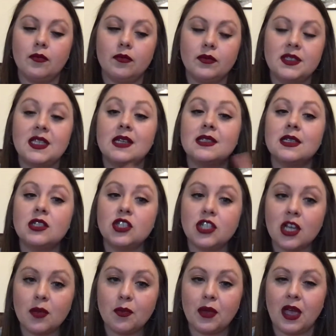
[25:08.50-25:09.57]

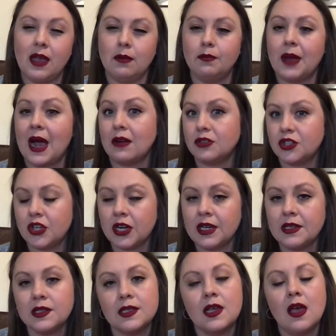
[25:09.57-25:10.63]
citizenship and
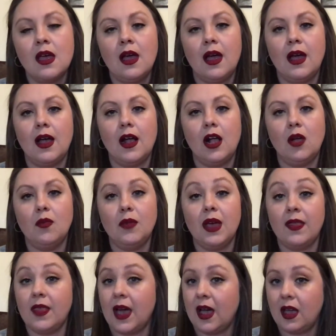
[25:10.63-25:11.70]
boundaries.
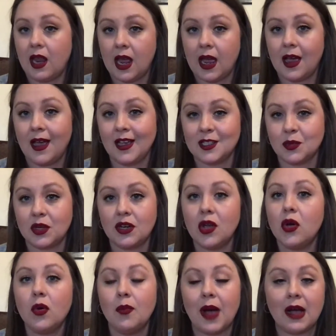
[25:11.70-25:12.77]
And that, as we
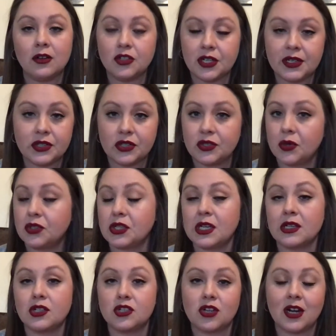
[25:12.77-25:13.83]
know, boundaries are socially
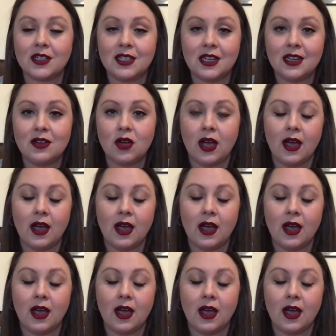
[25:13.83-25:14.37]
constructed.